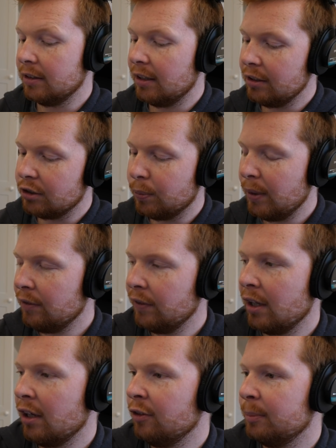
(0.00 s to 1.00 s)
So they're
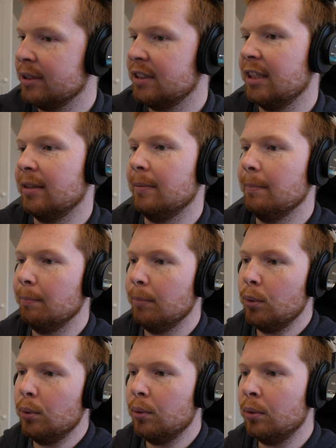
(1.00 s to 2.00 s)
12.5%
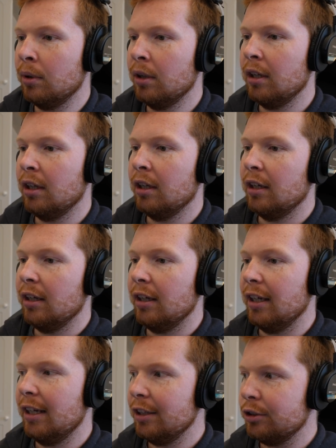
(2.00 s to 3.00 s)
more
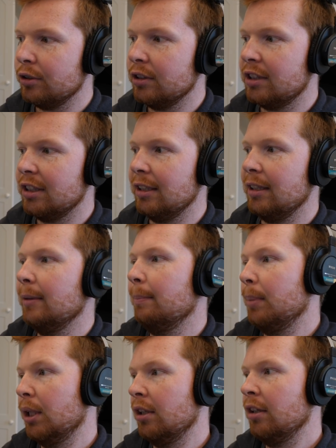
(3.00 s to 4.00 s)
electricity
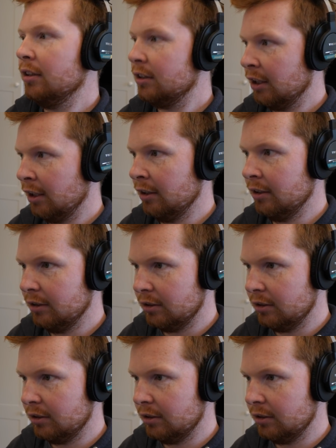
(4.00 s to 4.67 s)
per ton.